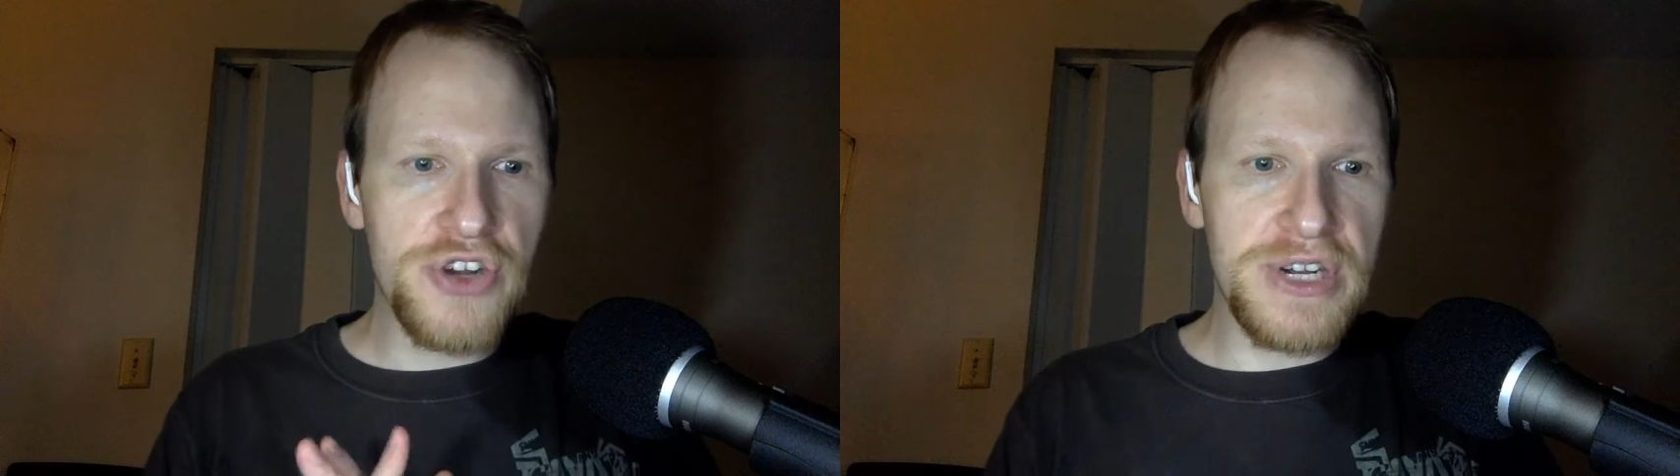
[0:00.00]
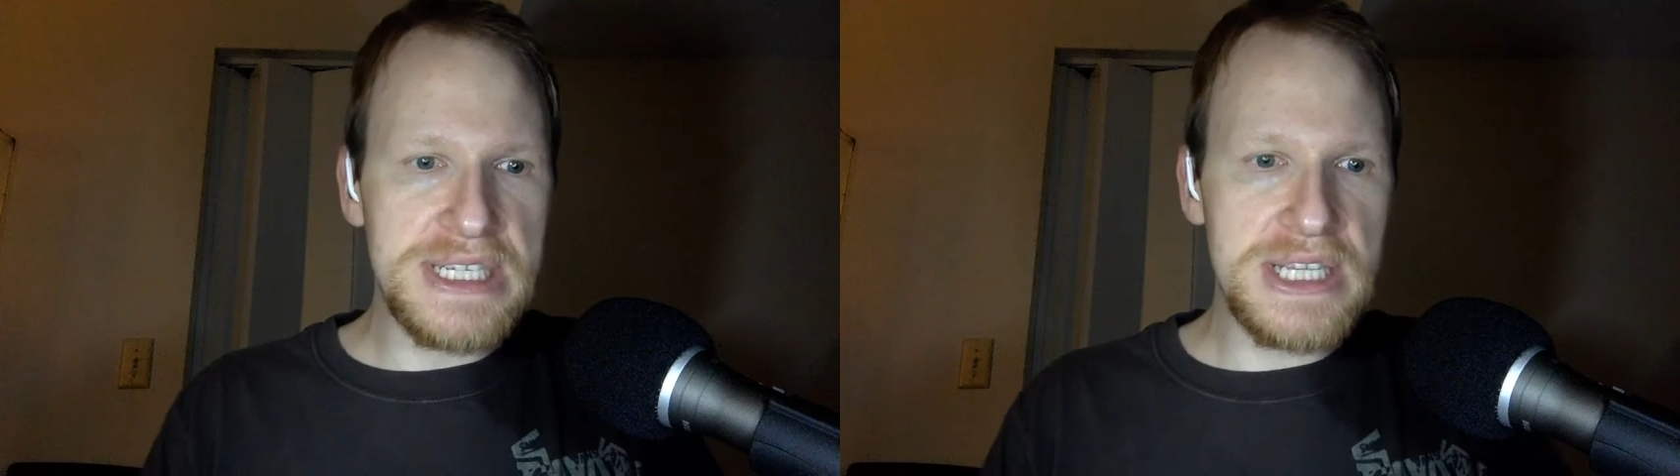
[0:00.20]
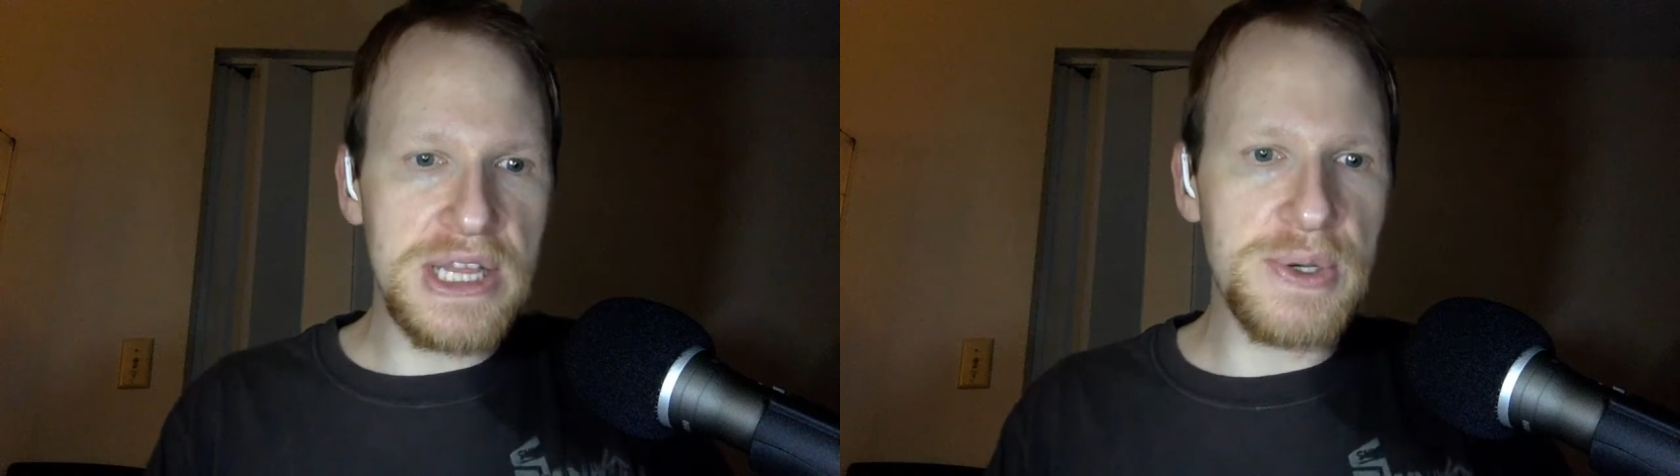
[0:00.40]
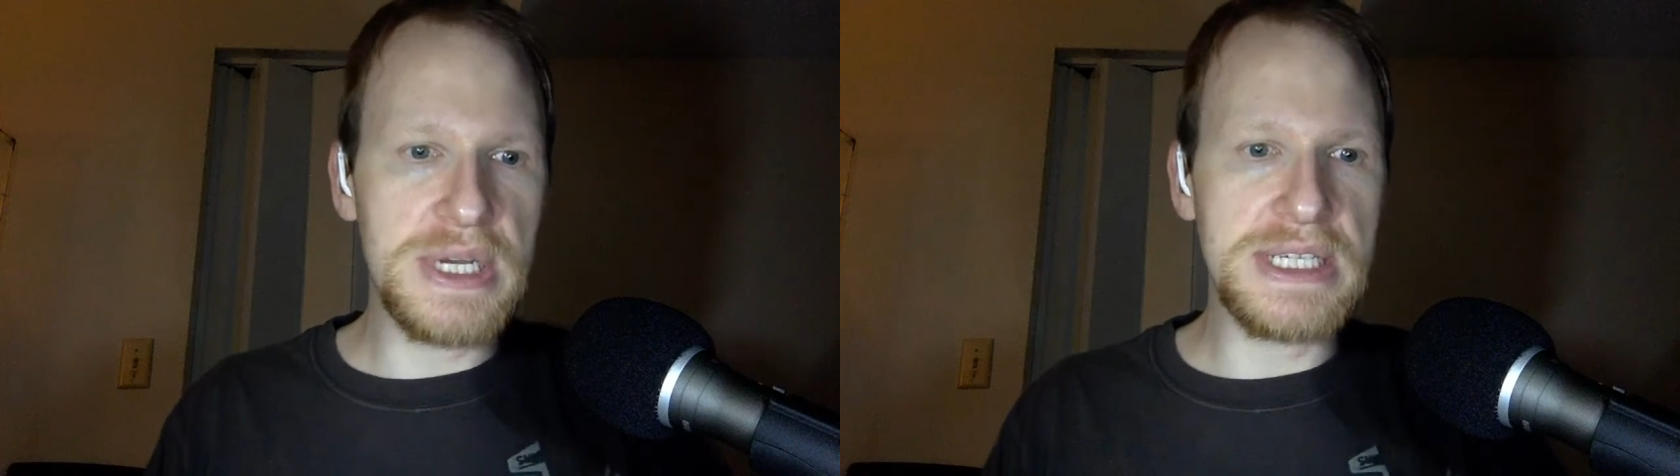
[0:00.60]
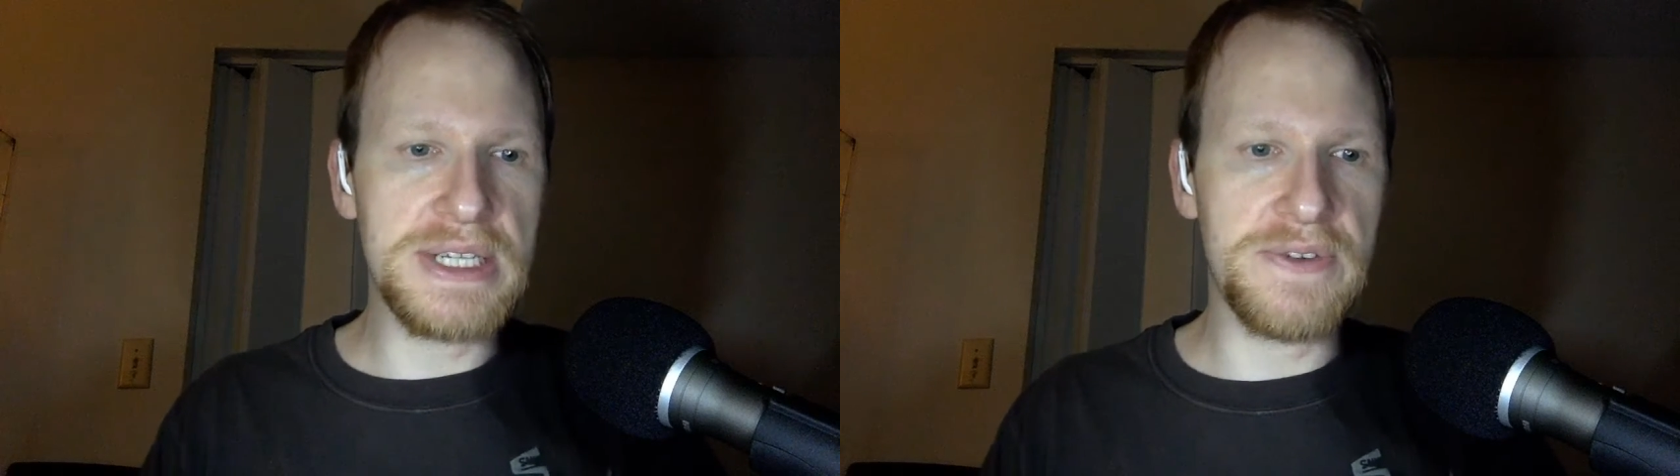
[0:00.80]
Chris
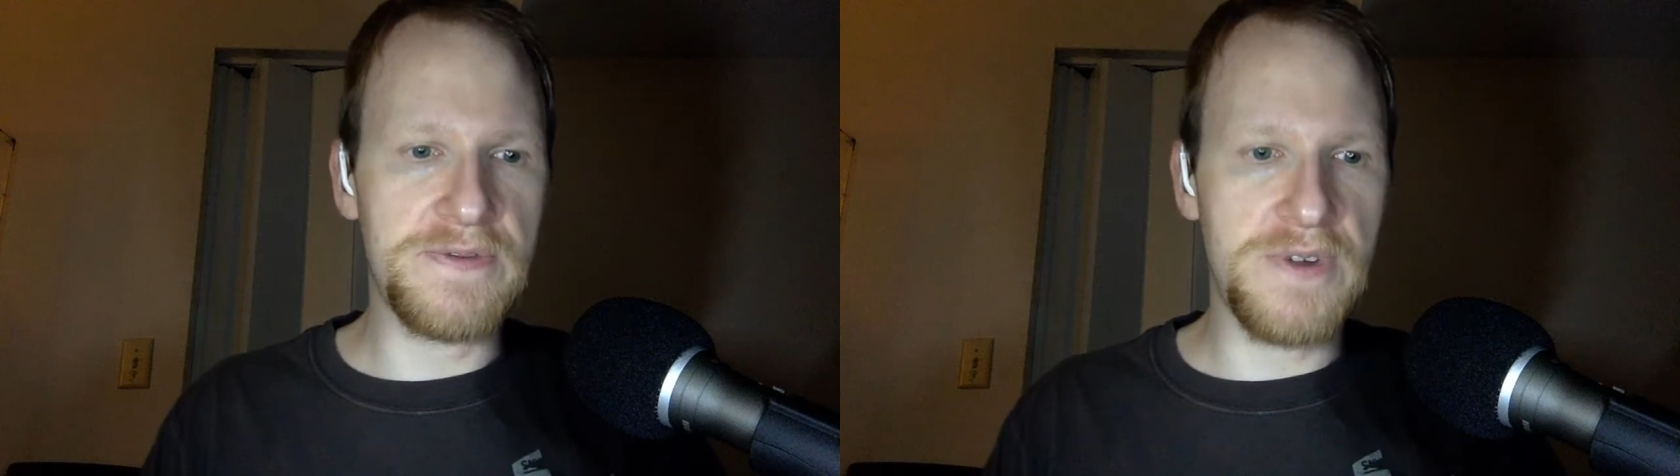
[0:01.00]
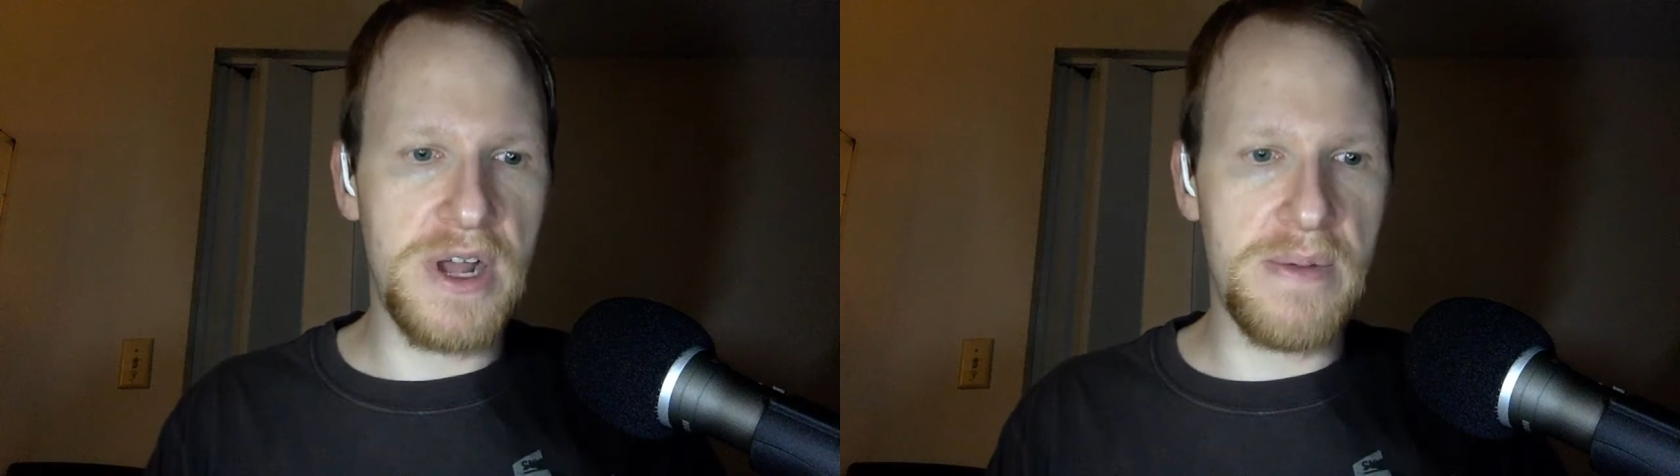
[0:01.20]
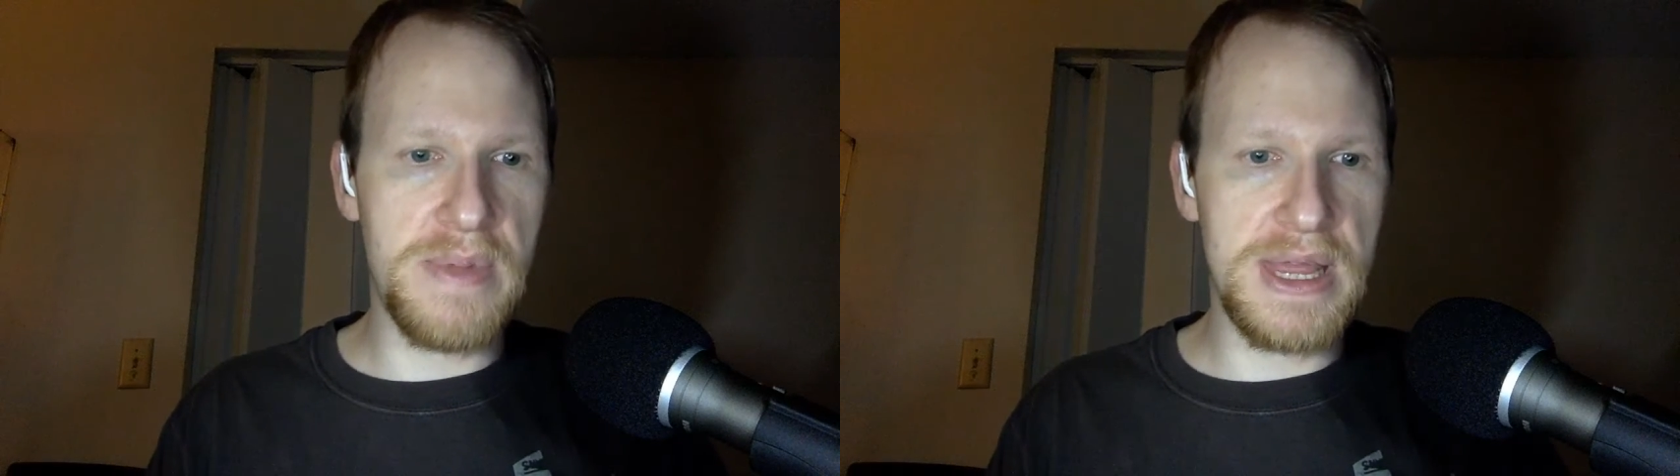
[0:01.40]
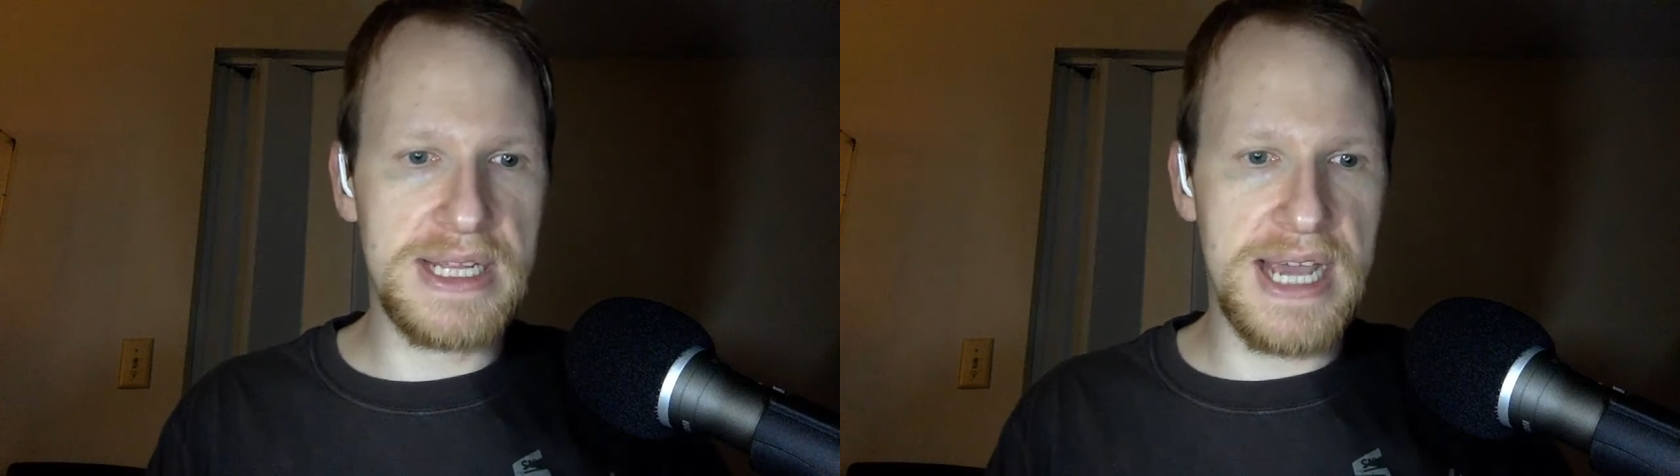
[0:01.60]
Lewis from